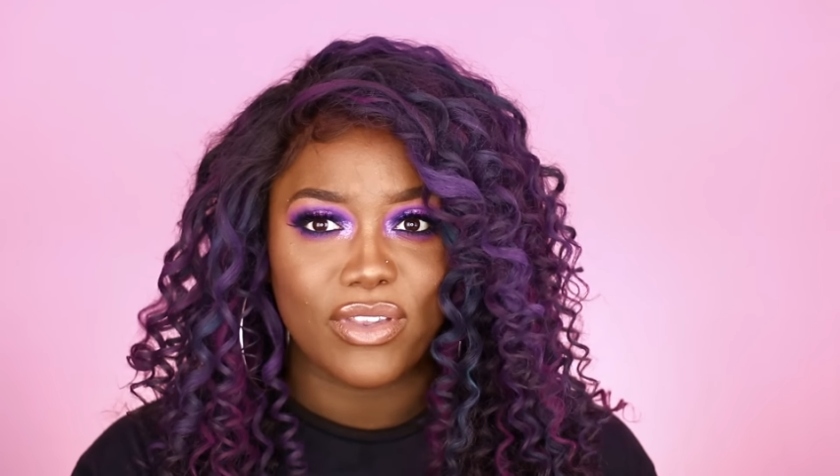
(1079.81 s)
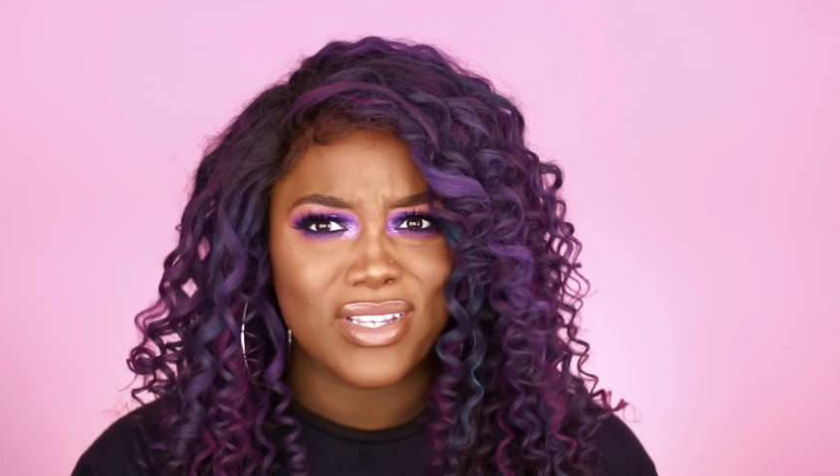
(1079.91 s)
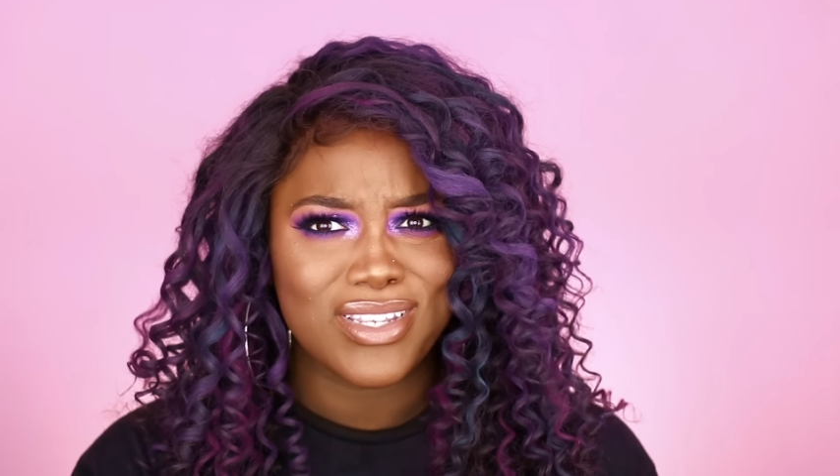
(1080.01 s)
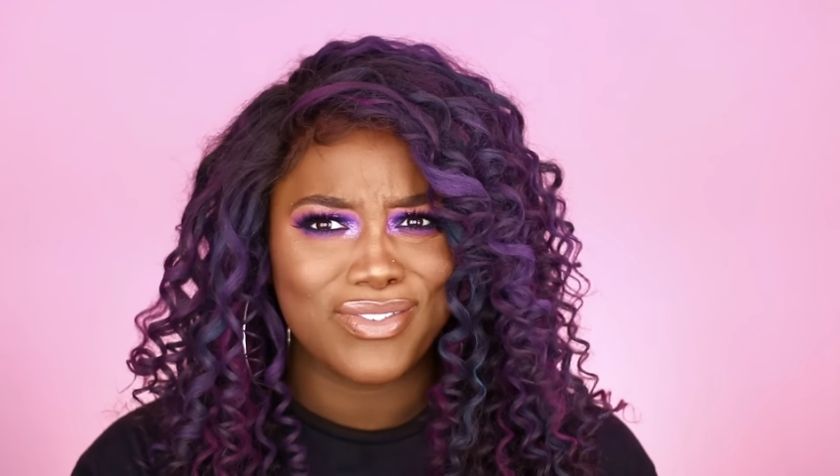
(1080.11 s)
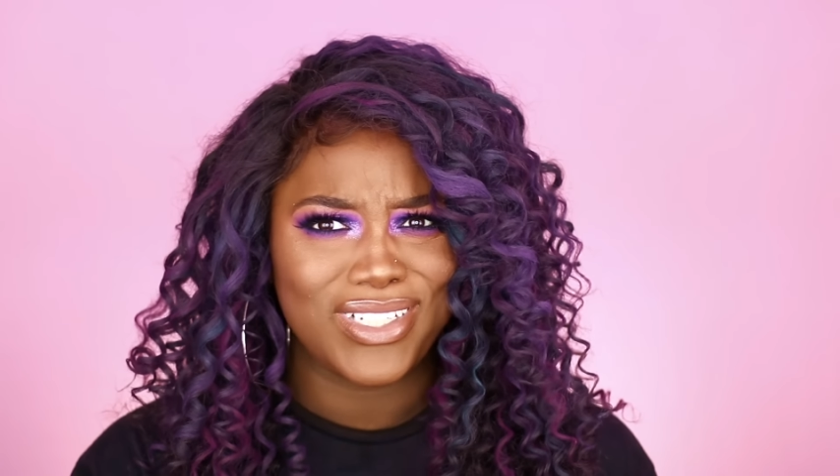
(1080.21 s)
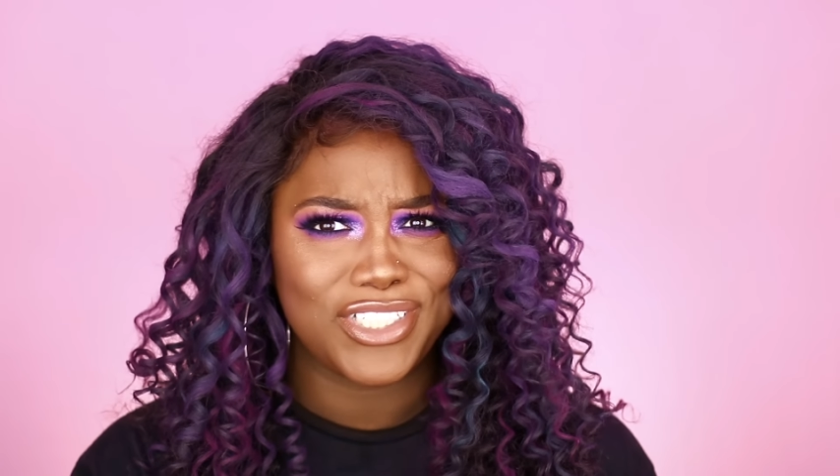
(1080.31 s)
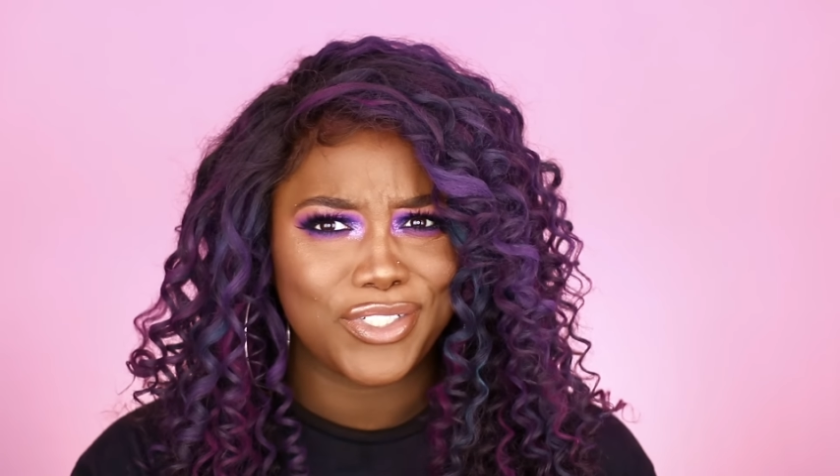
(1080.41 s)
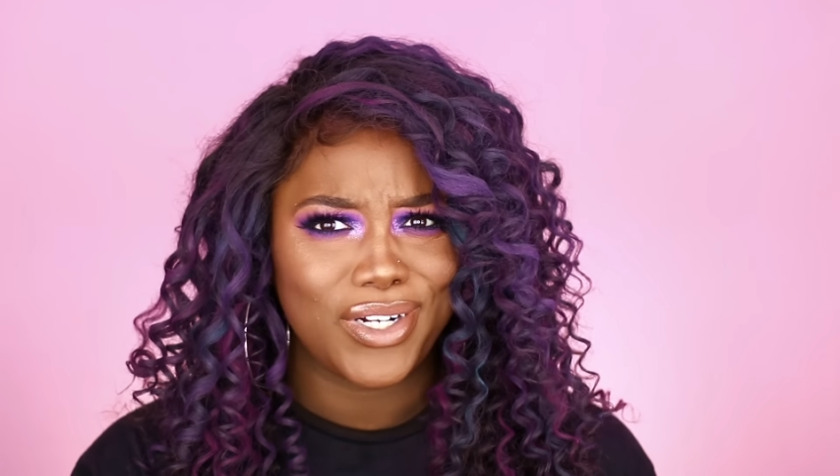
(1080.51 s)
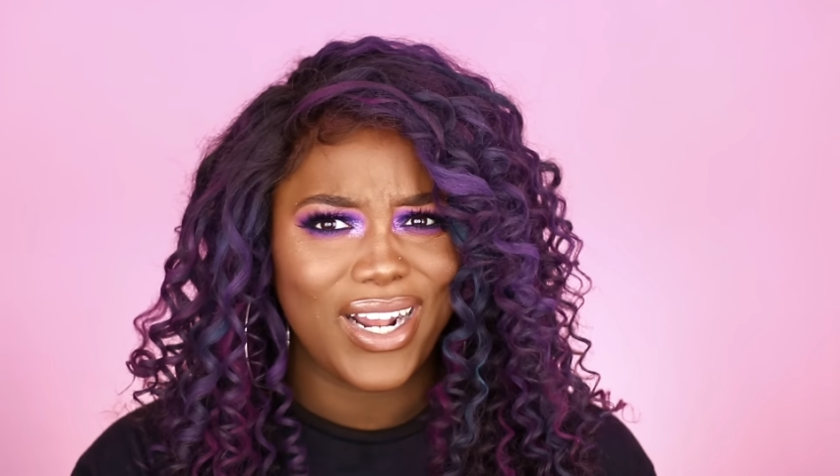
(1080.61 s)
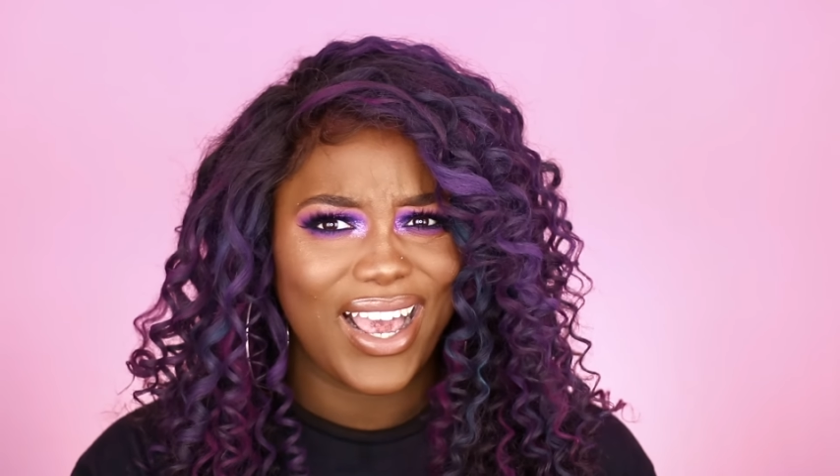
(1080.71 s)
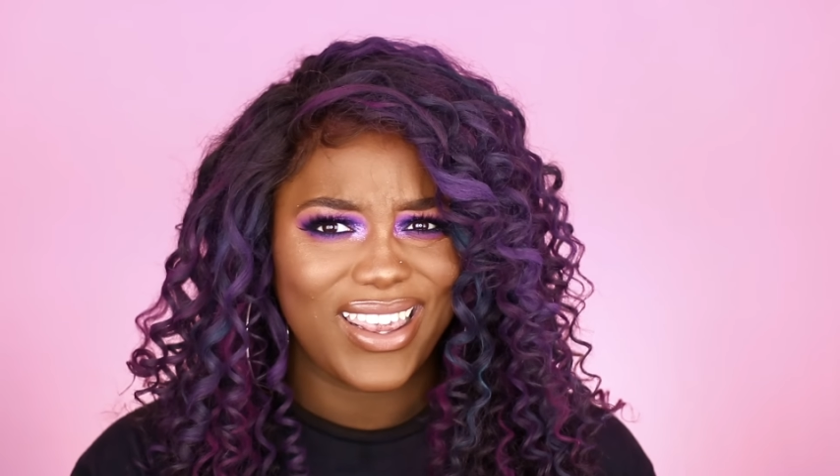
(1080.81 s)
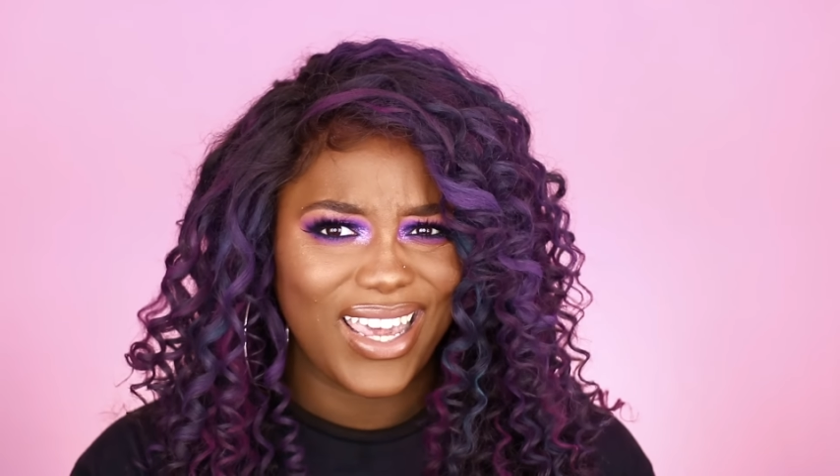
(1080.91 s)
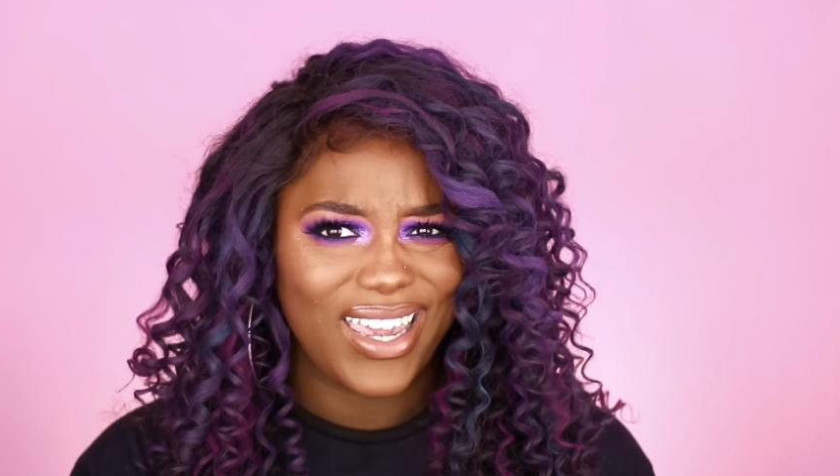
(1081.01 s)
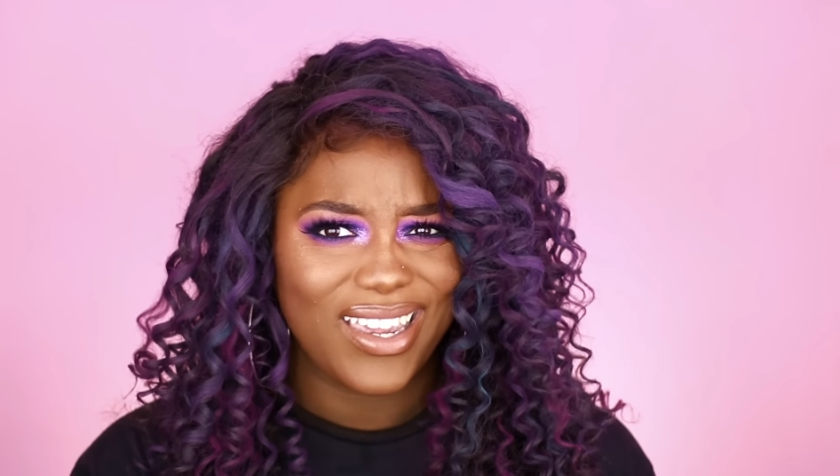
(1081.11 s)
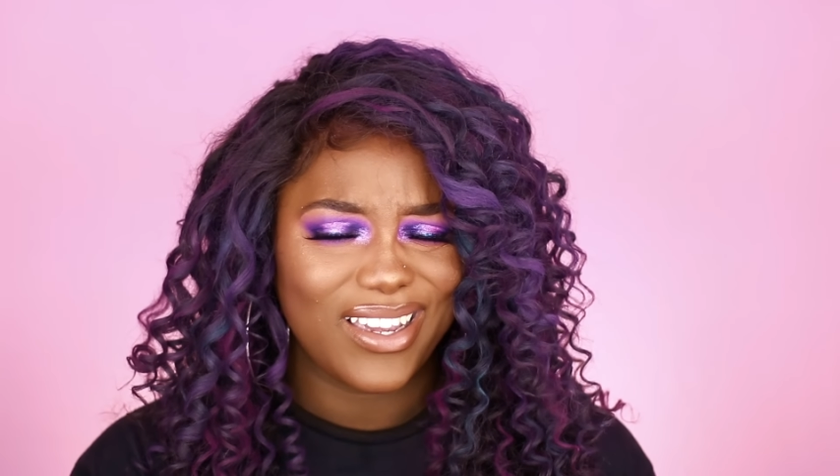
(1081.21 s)
This is really short, I
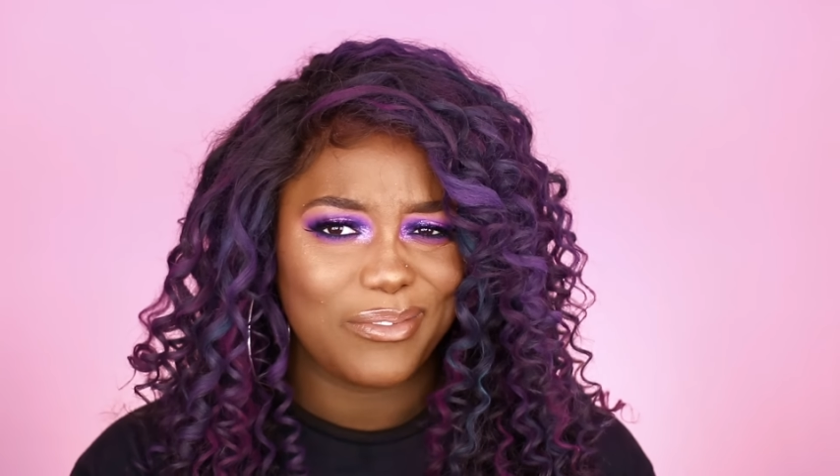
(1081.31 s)
think,